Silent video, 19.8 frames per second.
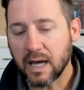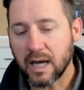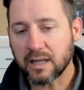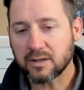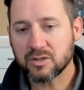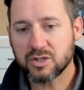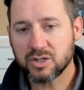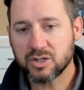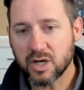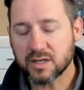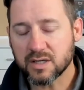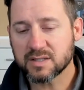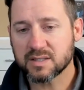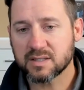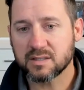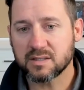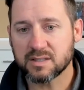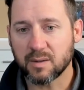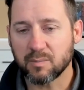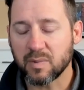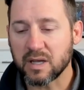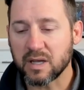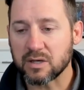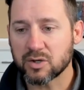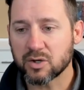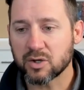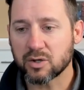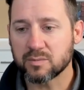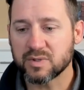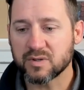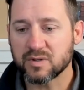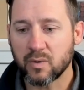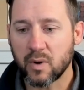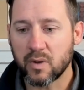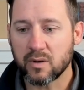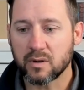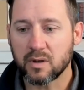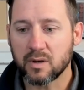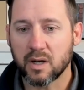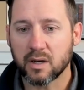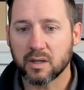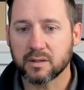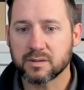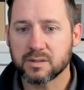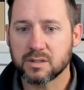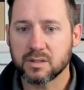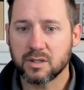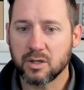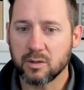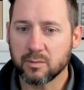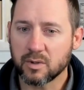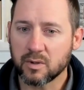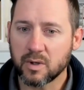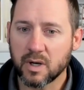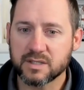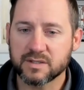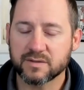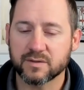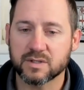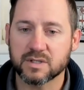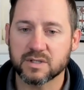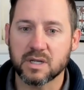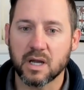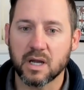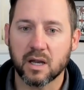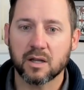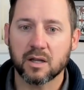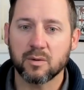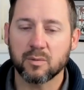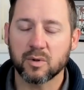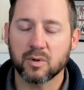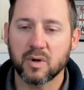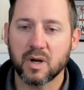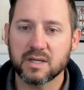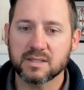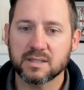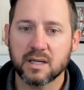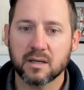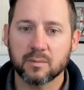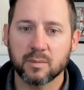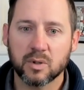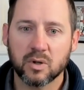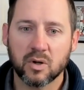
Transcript: not just something in terms of whether or not it's human rights versus not human rights data,